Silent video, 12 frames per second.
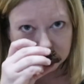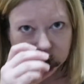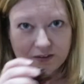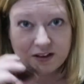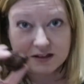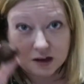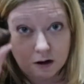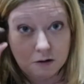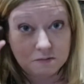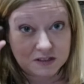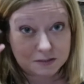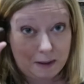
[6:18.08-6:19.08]
And they
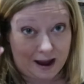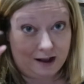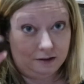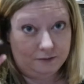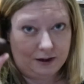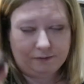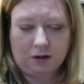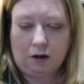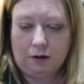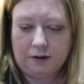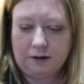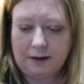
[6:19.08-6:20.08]
don't smell of
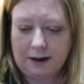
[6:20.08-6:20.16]
avocado